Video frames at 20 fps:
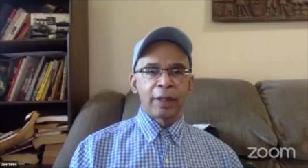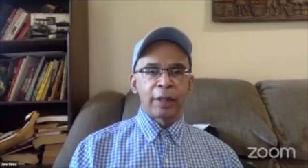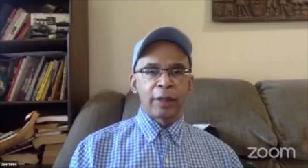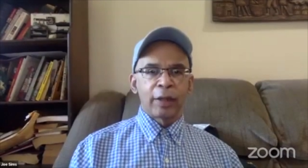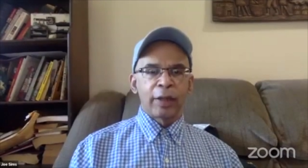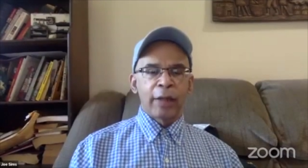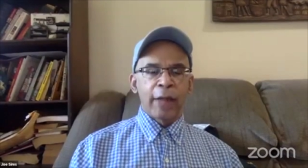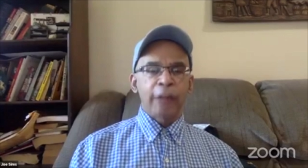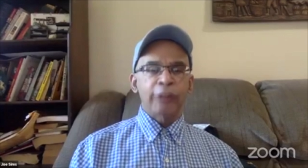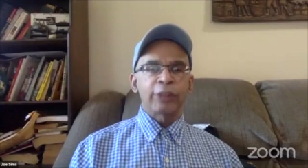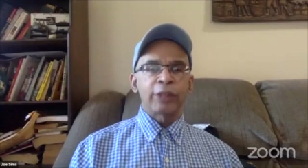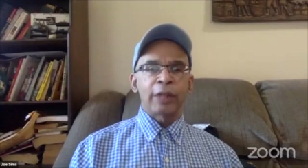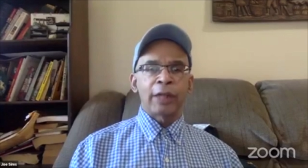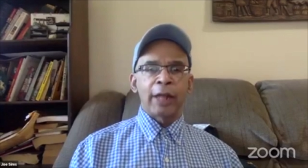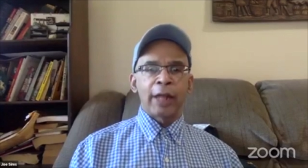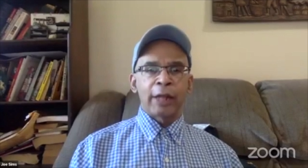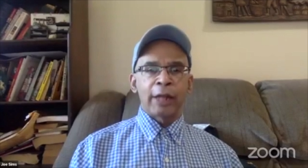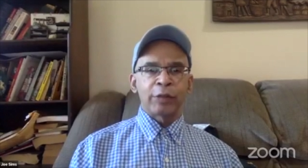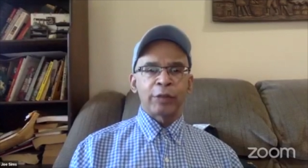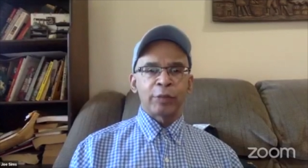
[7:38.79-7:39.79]
That's the
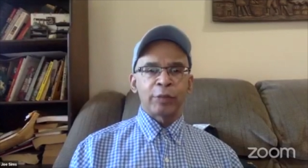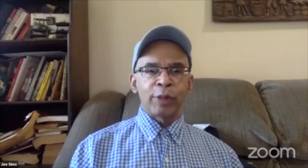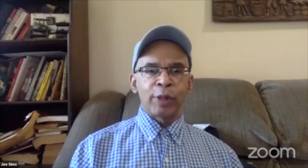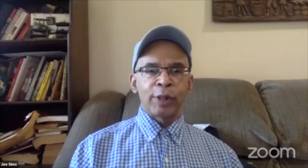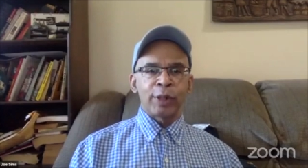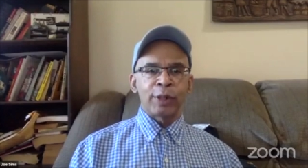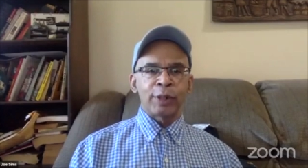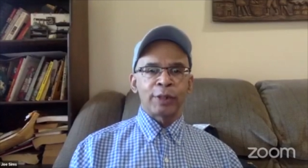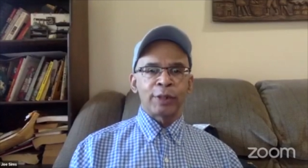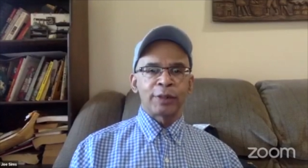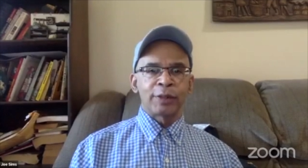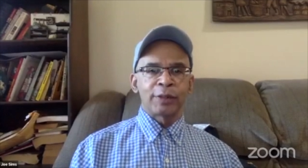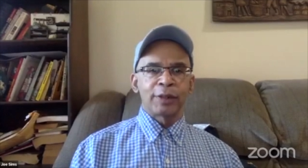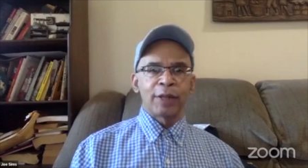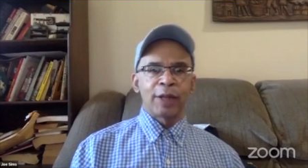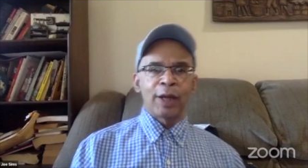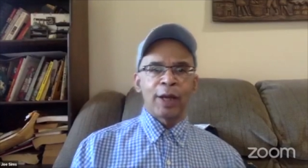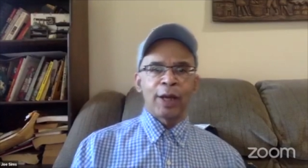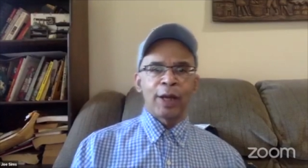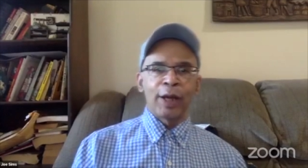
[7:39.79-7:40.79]
last word.
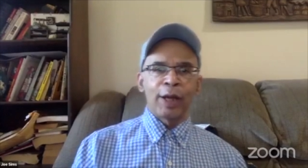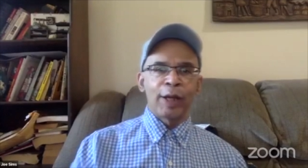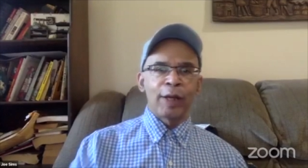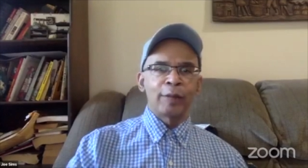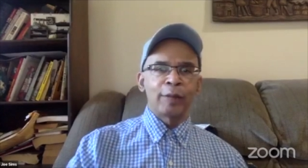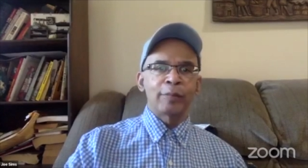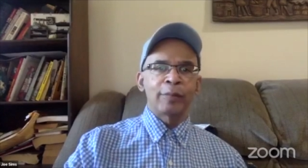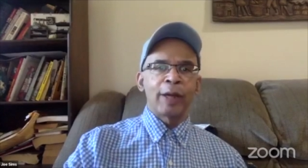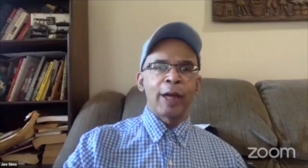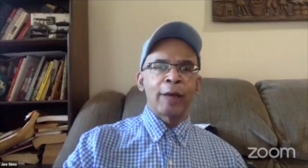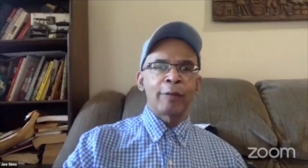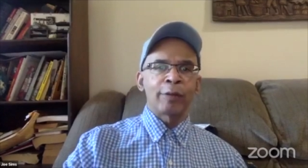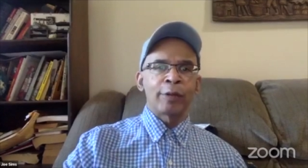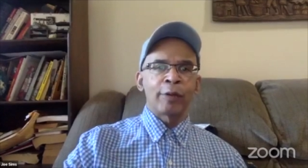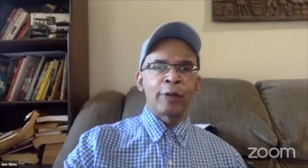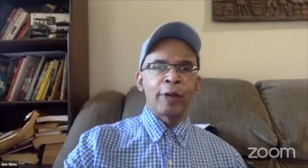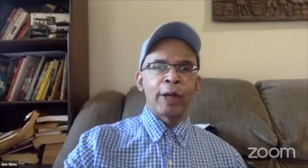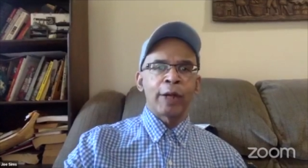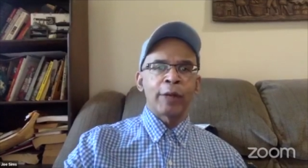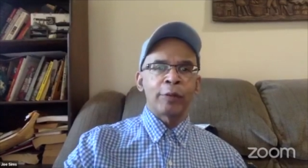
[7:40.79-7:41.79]
Um, have a
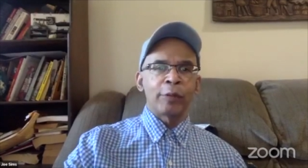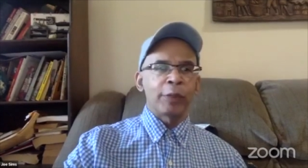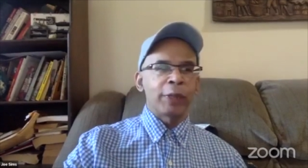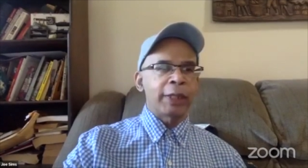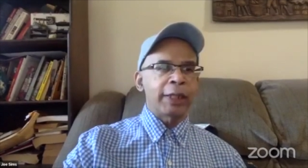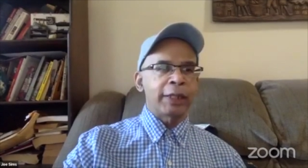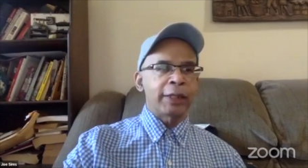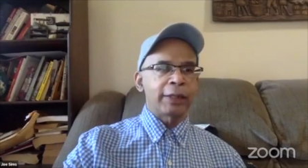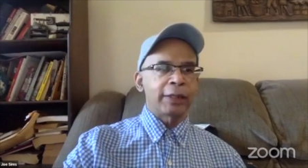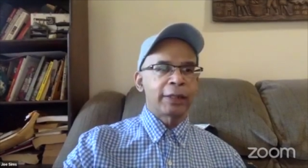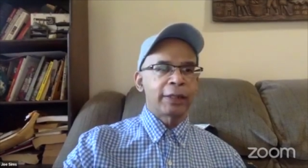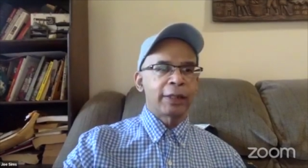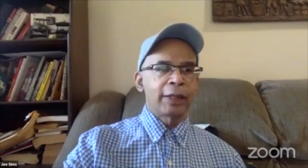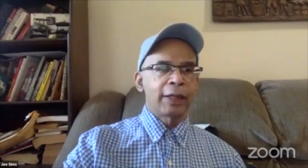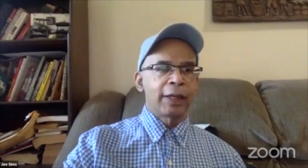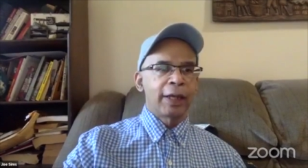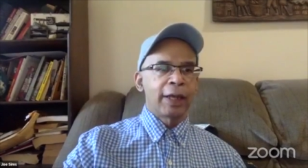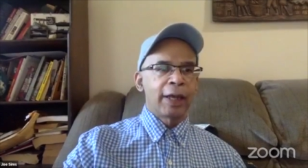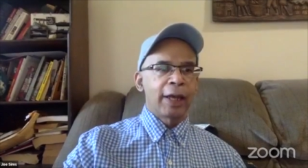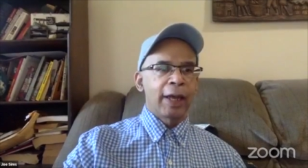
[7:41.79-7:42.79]
great week
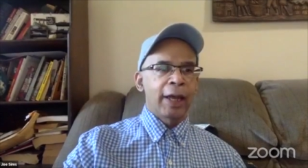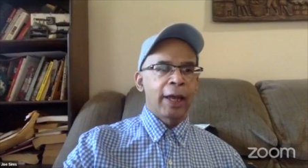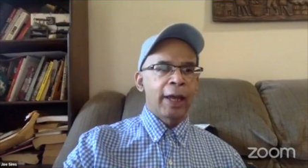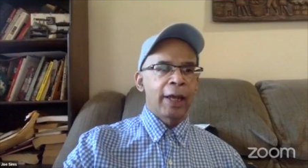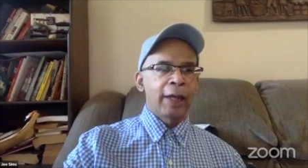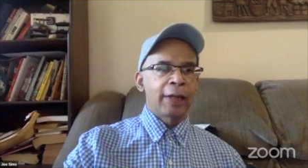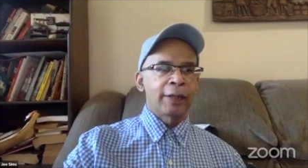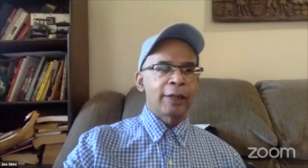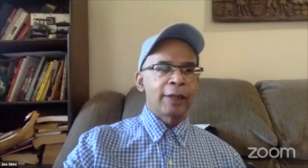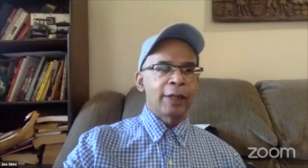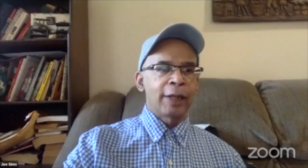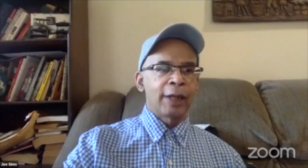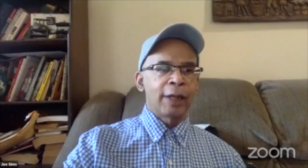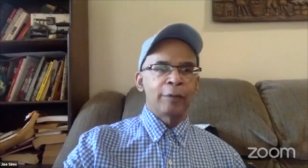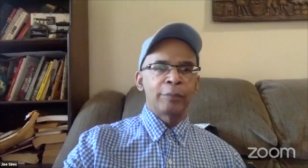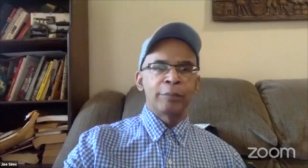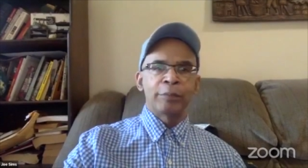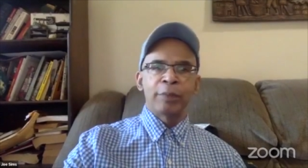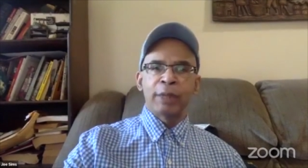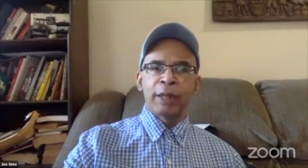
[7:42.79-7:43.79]
and
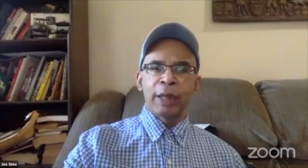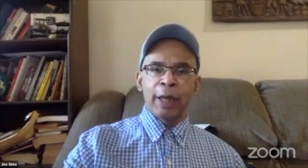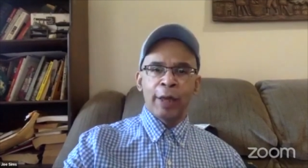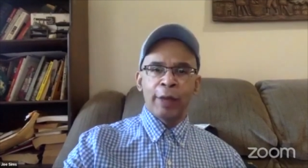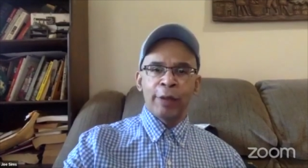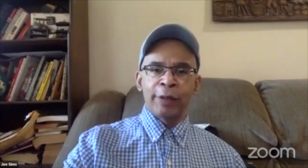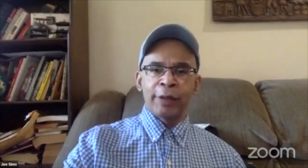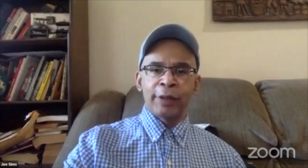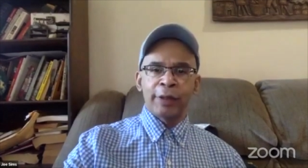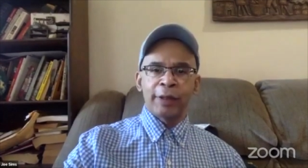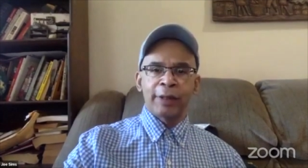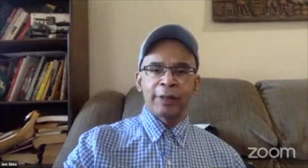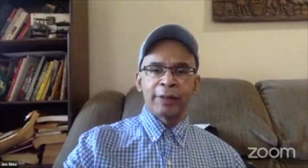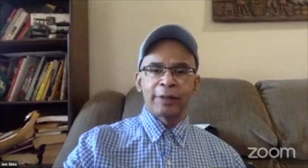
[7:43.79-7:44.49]
uh, be healthy.